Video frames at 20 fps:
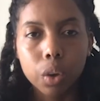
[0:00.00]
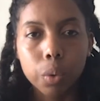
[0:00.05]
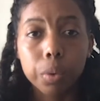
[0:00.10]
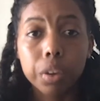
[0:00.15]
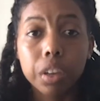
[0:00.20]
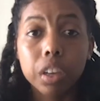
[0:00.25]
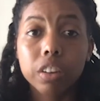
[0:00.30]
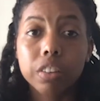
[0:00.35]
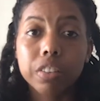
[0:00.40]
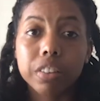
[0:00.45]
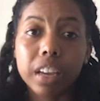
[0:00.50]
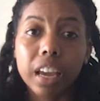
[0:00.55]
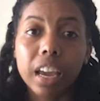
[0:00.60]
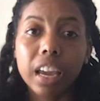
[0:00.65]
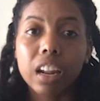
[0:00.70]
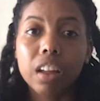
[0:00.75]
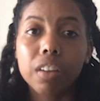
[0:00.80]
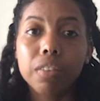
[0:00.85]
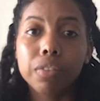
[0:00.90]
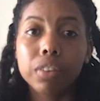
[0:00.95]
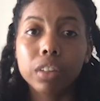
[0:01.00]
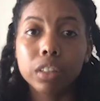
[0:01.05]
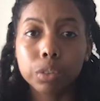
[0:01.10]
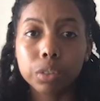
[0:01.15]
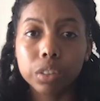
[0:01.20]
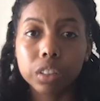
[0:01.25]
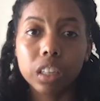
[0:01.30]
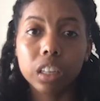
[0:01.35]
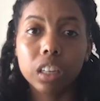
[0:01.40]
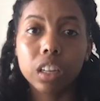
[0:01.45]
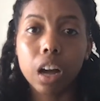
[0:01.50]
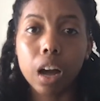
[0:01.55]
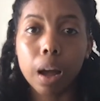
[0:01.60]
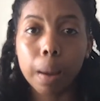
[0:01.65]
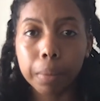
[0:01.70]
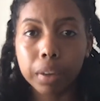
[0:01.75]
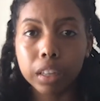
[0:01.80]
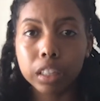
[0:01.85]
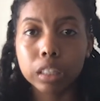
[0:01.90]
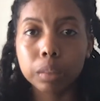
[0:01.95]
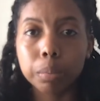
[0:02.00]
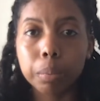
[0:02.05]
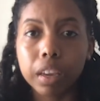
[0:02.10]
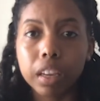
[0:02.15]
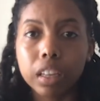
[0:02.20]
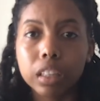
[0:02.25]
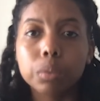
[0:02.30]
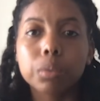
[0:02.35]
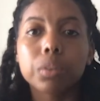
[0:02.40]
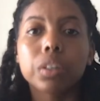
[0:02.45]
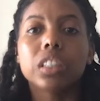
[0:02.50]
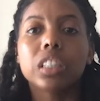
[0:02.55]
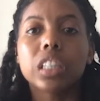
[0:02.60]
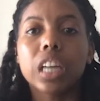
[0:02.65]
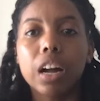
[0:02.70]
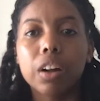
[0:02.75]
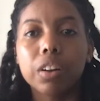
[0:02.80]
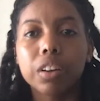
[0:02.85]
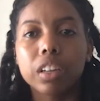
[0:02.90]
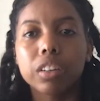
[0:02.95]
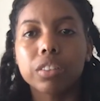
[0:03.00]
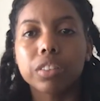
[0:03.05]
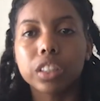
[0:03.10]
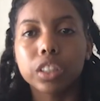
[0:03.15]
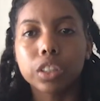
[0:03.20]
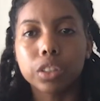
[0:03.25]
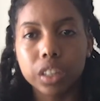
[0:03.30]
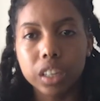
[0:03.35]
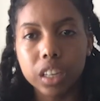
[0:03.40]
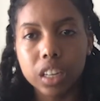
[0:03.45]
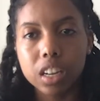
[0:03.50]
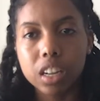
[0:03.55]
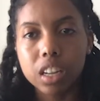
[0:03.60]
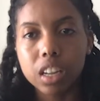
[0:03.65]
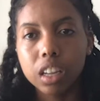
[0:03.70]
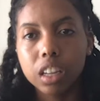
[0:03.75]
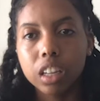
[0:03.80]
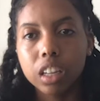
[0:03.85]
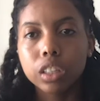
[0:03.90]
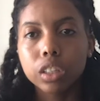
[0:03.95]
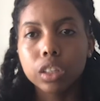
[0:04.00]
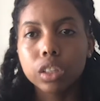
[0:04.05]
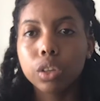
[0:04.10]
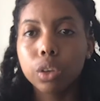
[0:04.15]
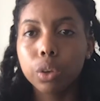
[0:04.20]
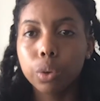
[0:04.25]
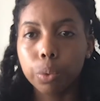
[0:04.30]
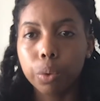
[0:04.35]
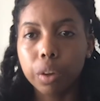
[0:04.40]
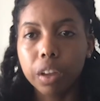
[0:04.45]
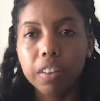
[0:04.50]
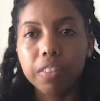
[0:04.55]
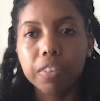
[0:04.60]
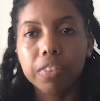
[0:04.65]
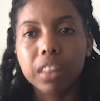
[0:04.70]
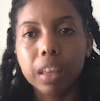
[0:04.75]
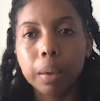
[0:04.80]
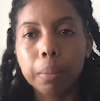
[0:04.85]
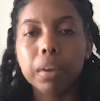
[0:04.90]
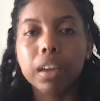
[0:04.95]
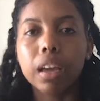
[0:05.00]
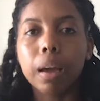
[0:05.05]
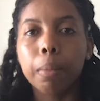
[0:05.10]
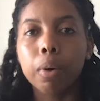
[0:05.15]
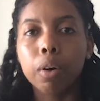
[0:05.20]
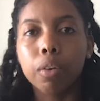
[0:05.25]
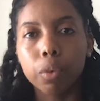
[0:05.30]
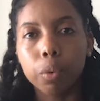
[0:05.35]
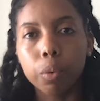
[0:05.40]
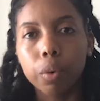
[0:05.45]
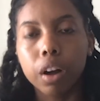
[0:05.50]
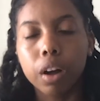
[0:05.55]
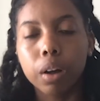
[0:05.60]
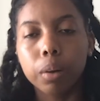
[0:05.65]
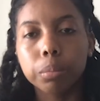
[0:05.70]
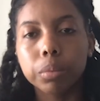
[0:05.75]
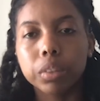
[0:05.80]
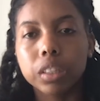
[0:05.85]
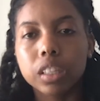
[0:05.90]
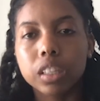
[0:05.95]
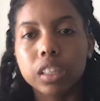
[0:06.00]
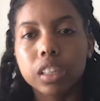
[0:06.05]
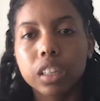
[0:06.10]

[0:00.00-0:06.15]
We can create a visually calming space where a child can retreat to if they become overwhelmed.